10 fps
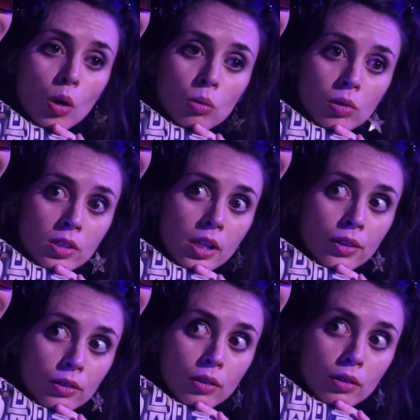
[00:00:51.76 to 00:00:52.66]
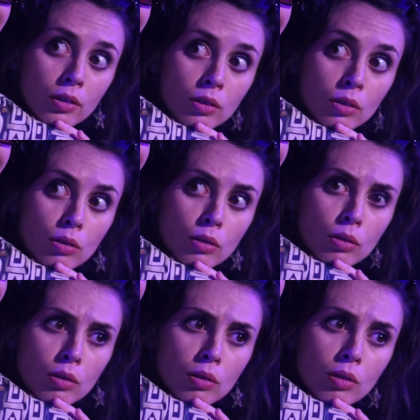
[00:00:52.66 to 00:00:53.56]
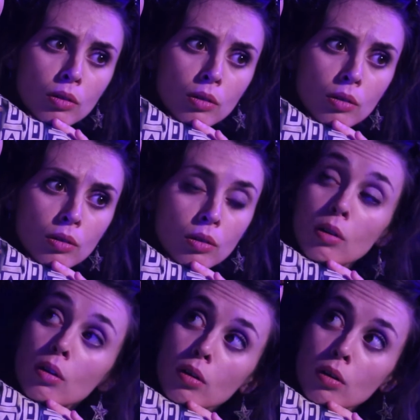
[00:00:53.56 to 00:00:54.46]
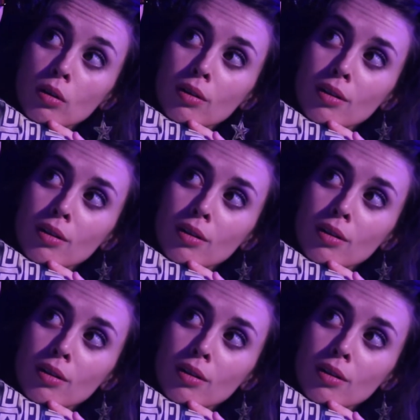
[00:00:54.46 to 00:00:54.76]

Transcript: No, what's that? May I paint you?